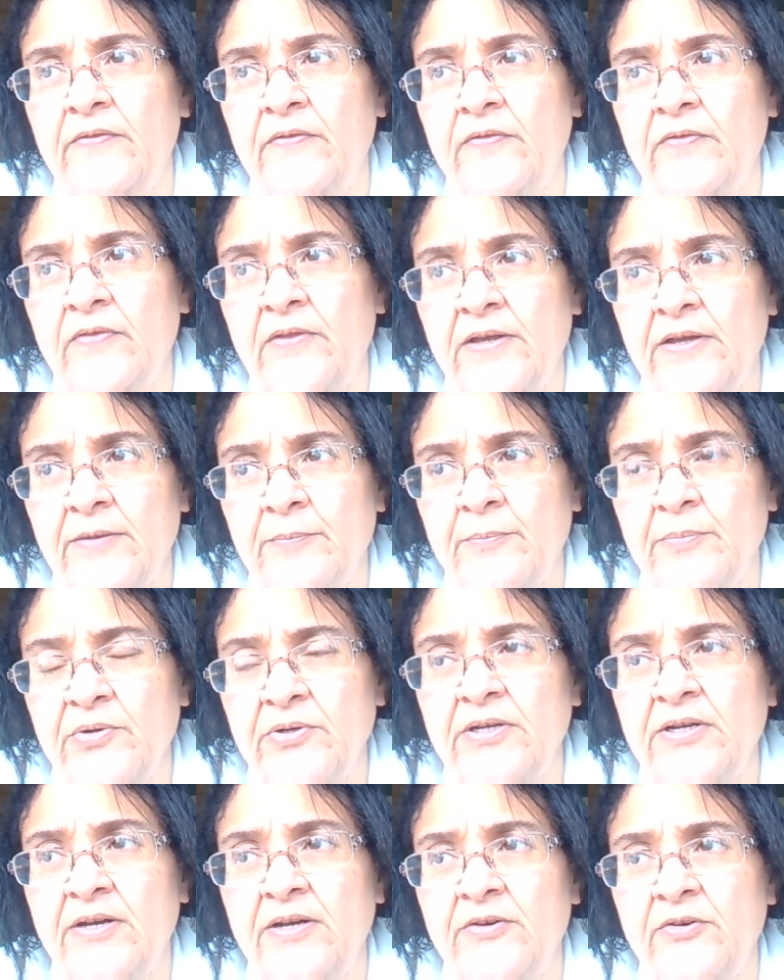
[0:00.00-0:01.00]
They can put
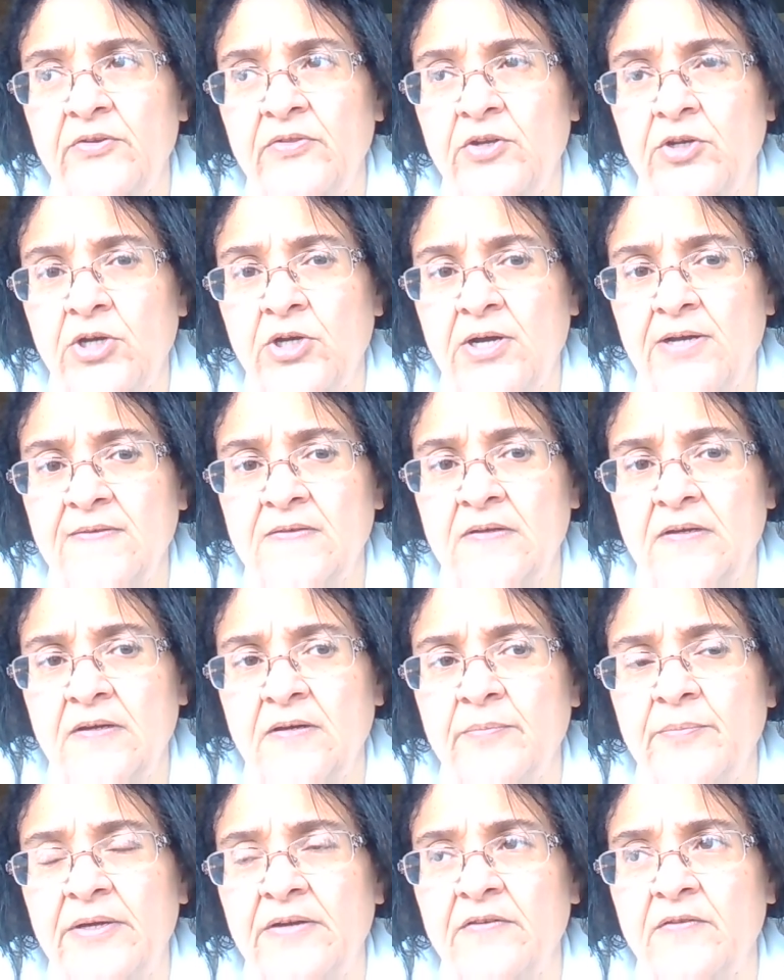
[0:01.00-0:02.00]
it under the nausea
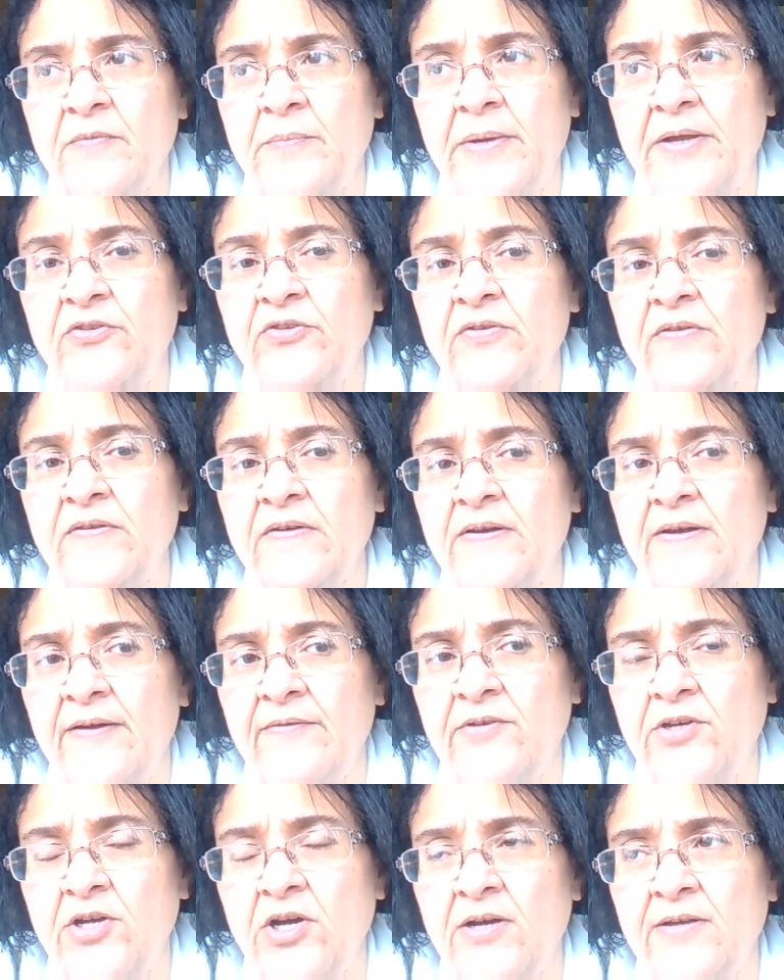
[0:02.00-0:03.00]
because patients can have
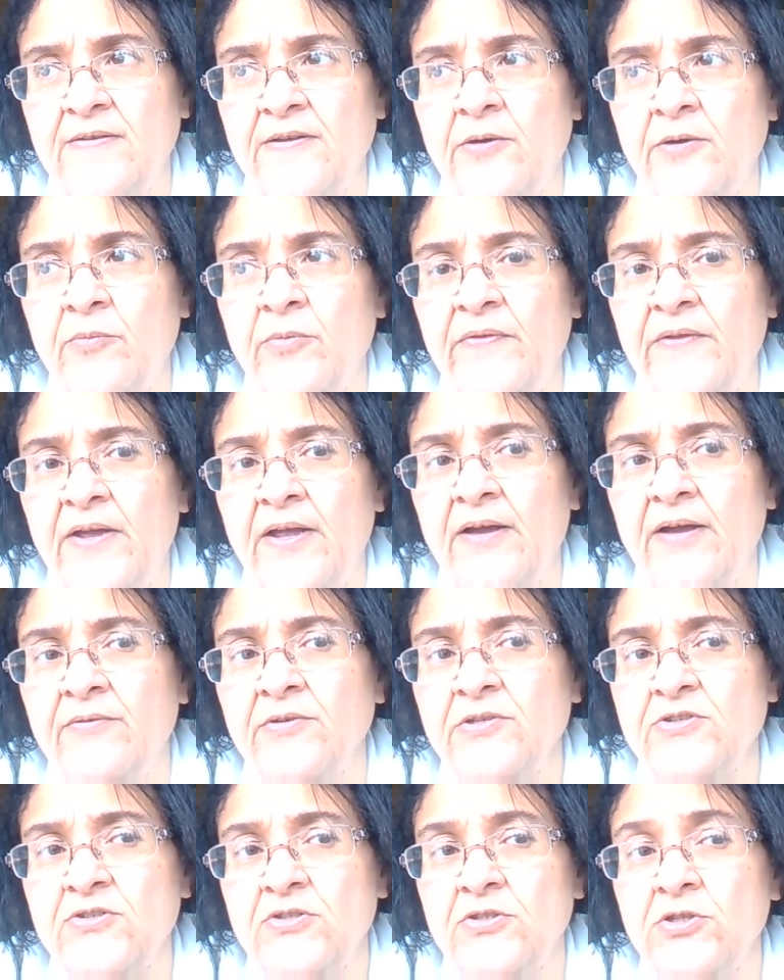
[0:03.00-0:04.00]
nausea when they have a
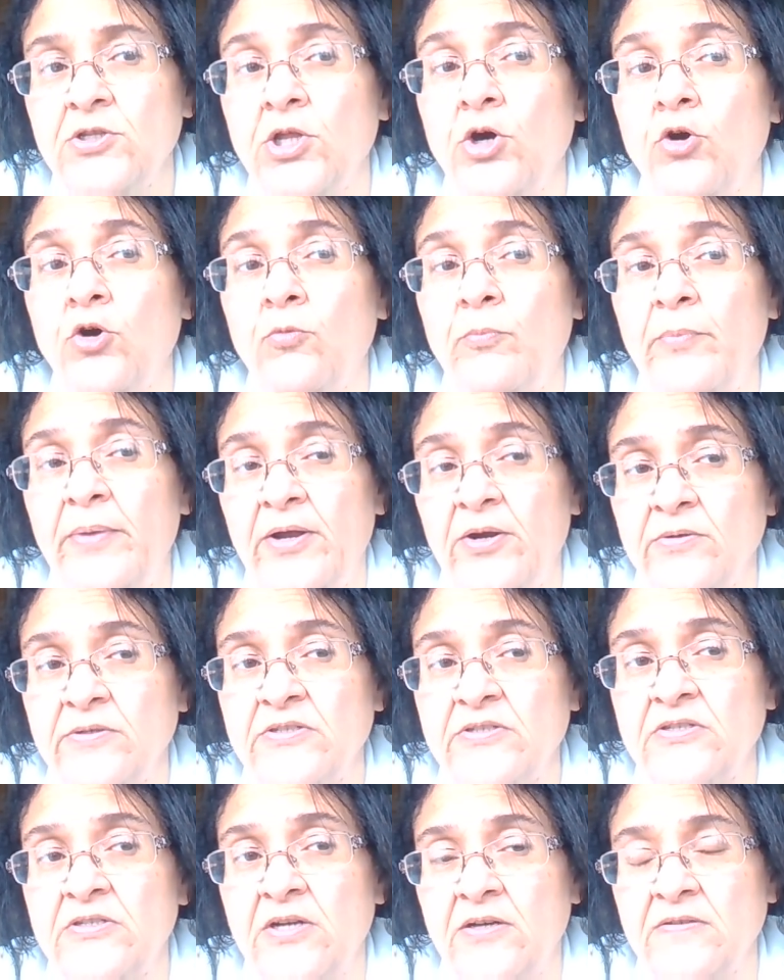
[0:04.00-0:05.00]
slow
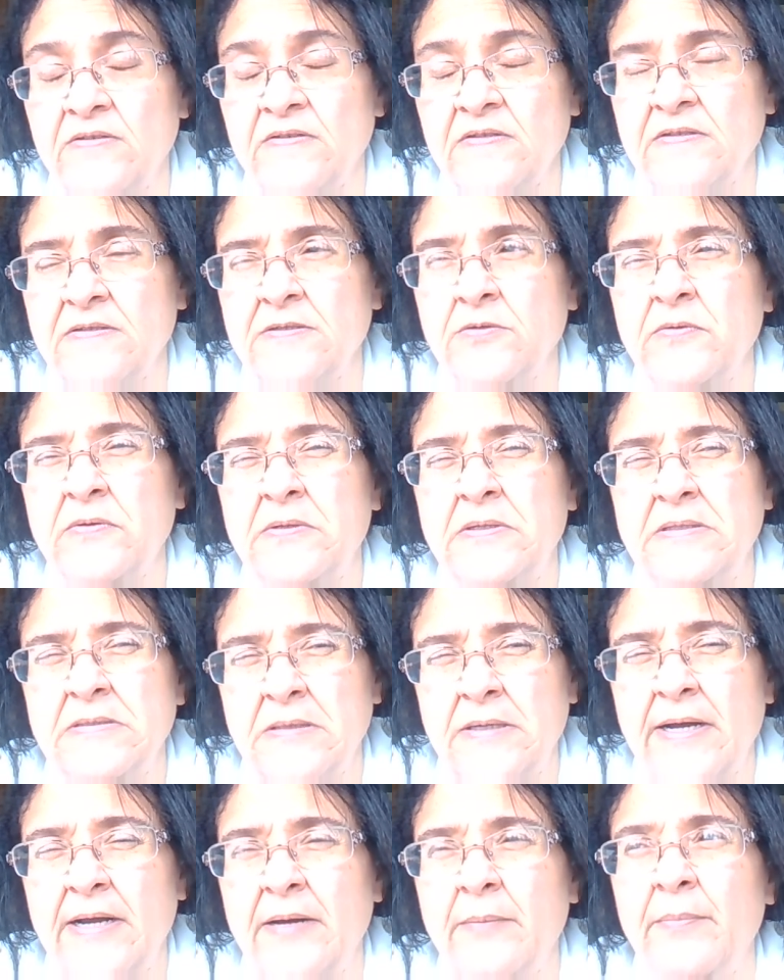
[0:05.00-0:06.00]
peristalsis. So things are
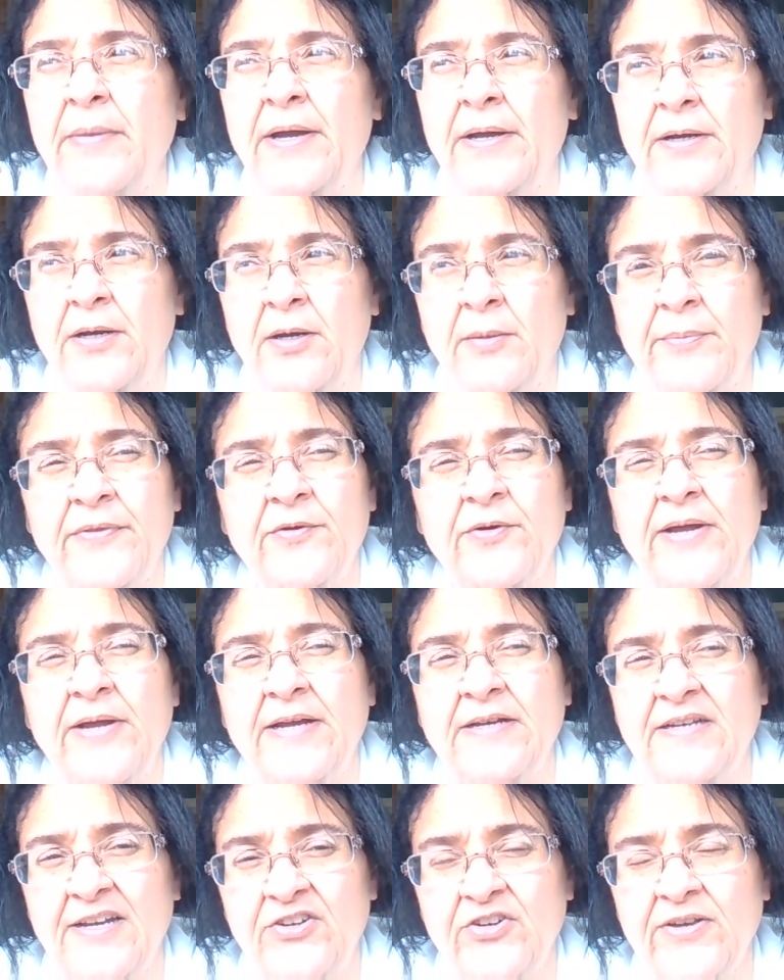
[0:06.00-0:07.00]
kind of backing up and they're not
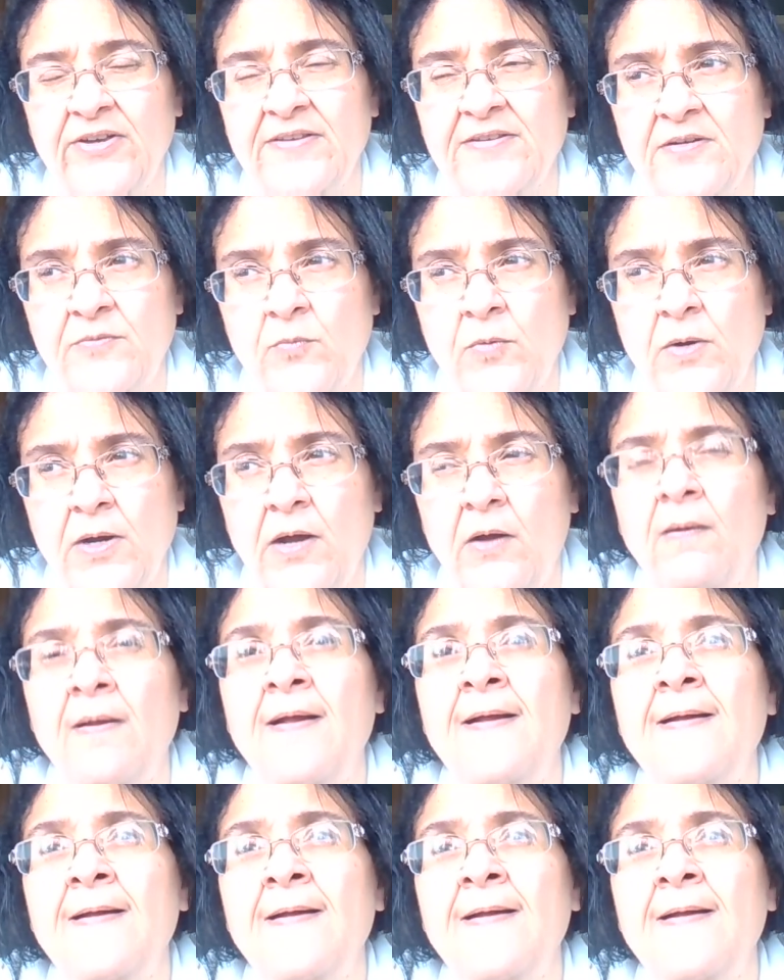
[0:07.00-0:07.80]
digesting well.